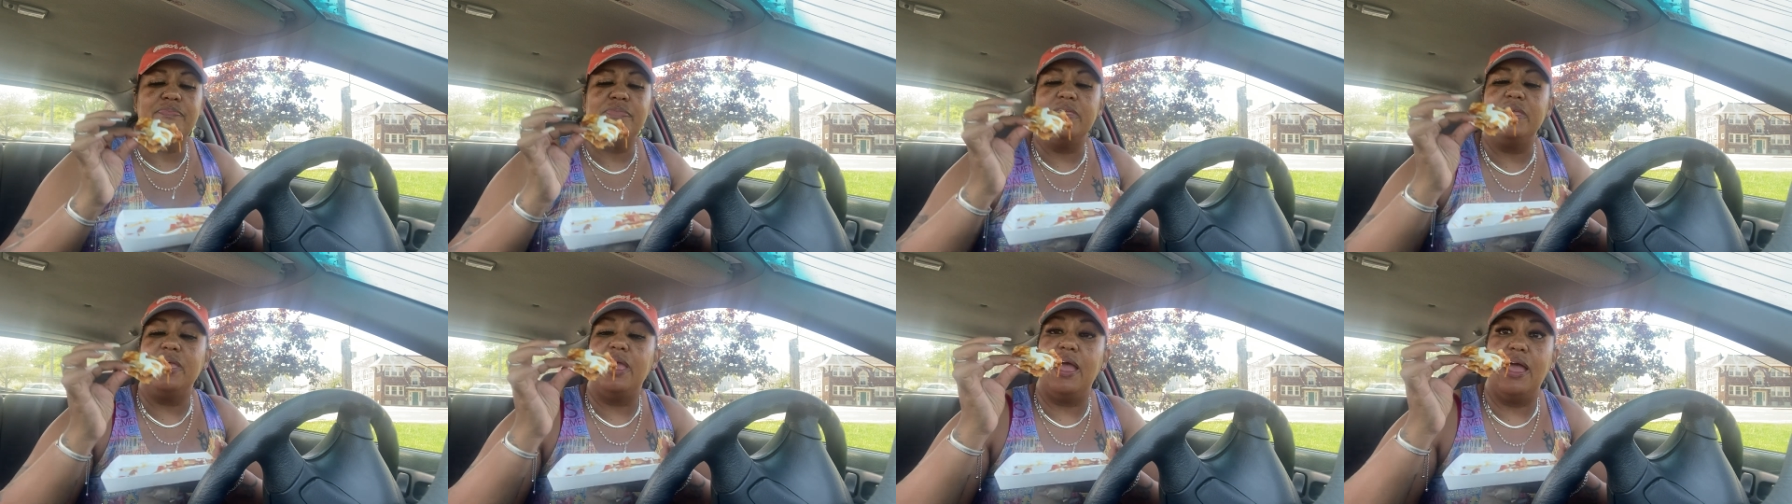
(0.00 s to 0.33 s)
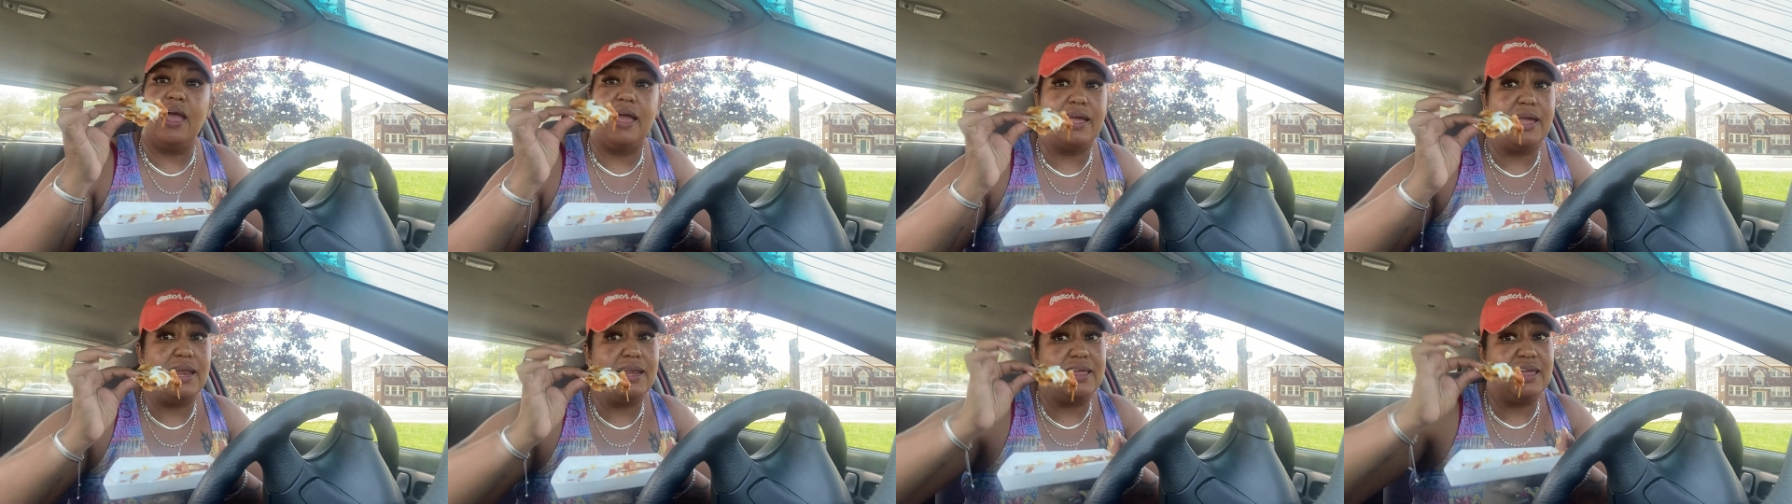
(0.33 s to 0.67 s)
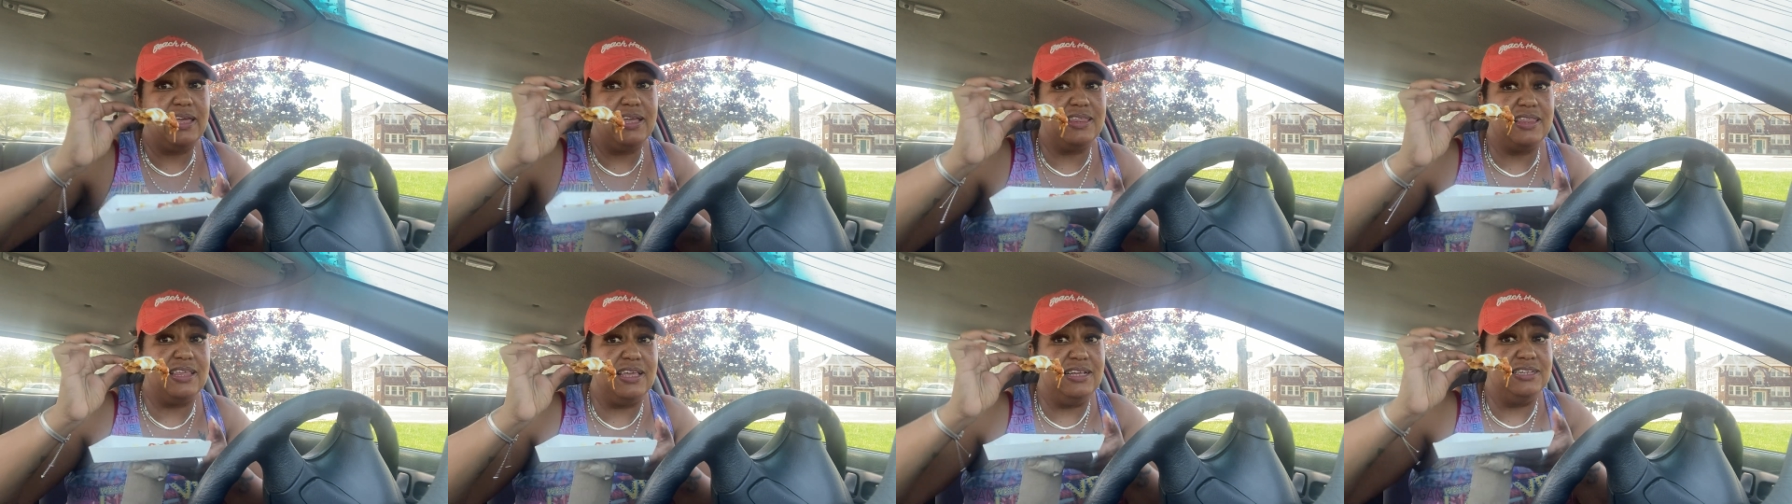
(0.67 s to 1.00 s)
Yeah, I got to
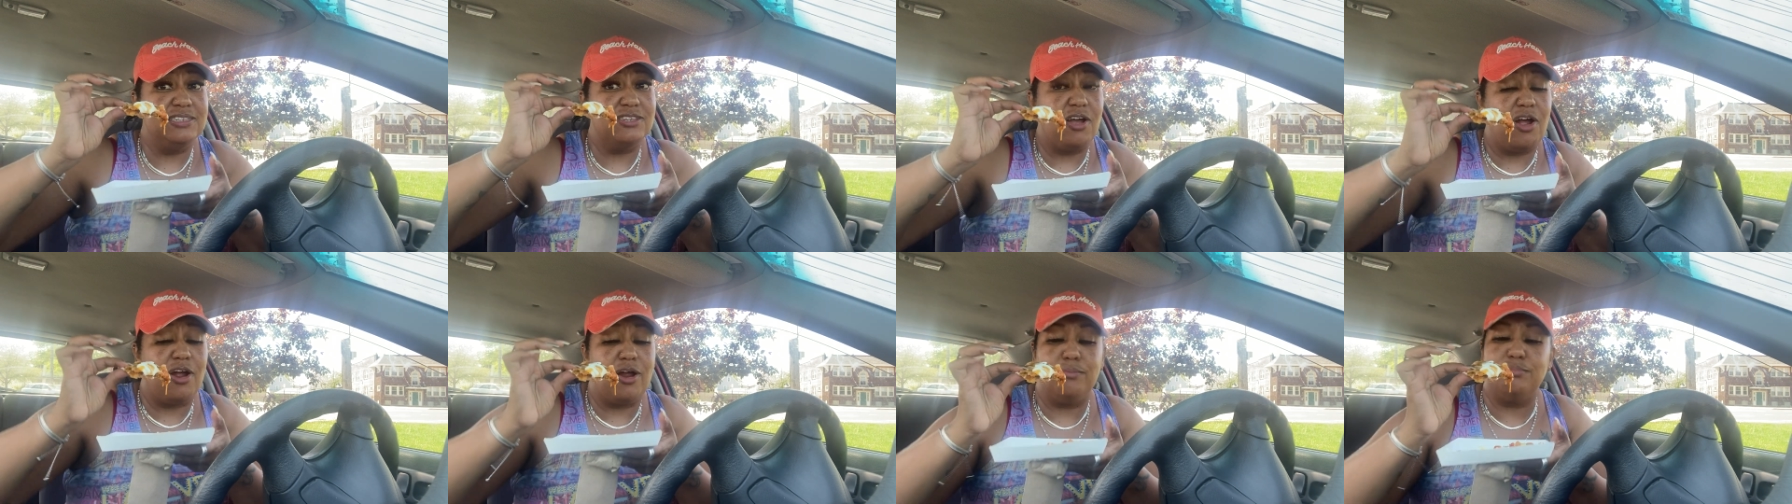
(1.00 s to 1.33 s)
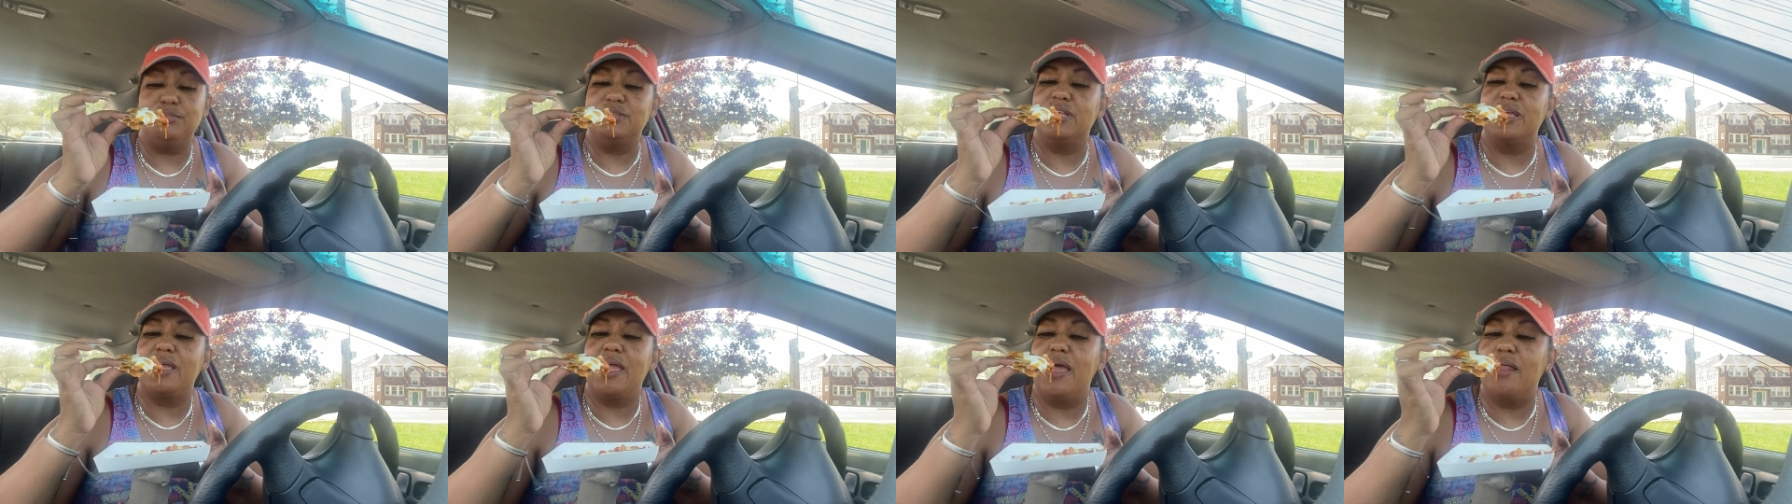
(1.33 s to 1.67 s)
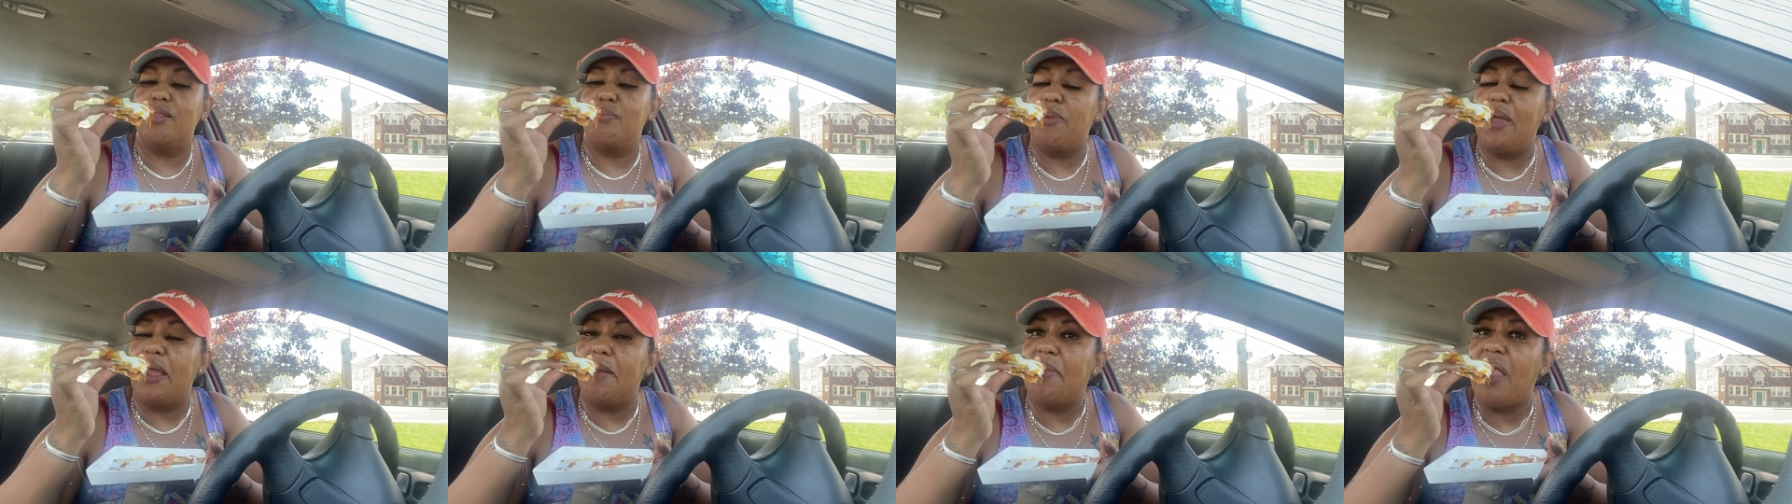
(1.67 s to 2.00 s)
get these arms
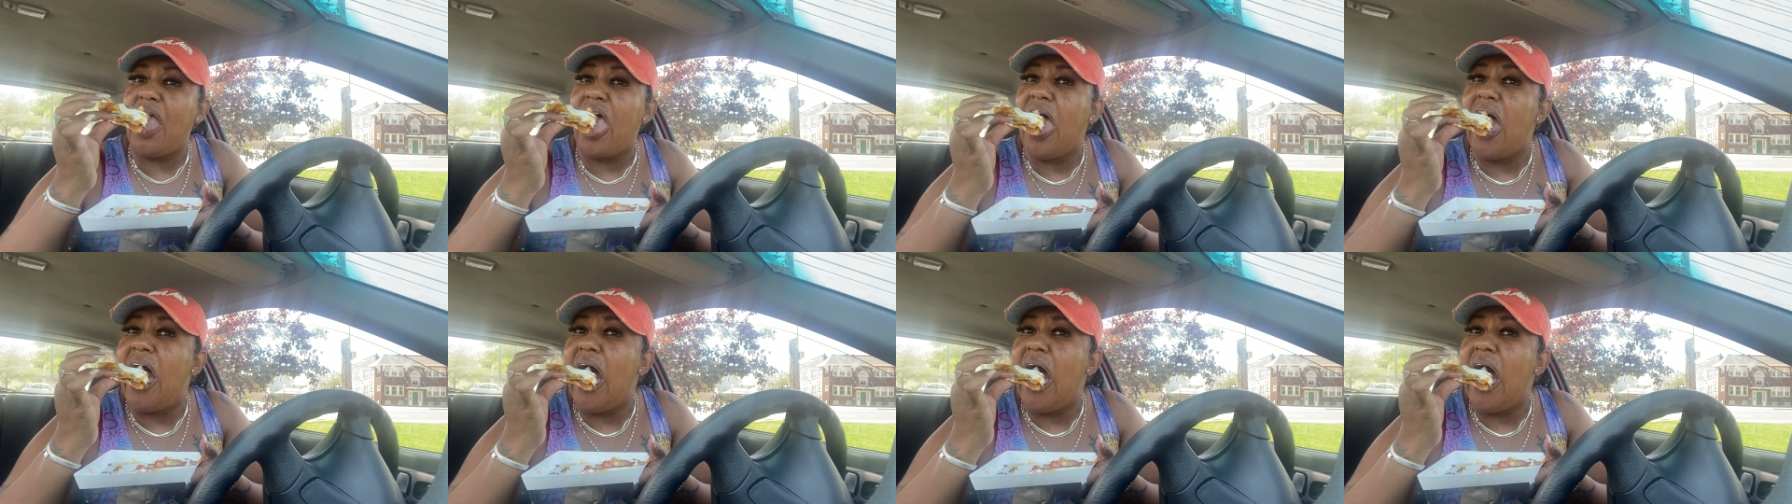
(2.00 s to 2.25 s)
together, baby.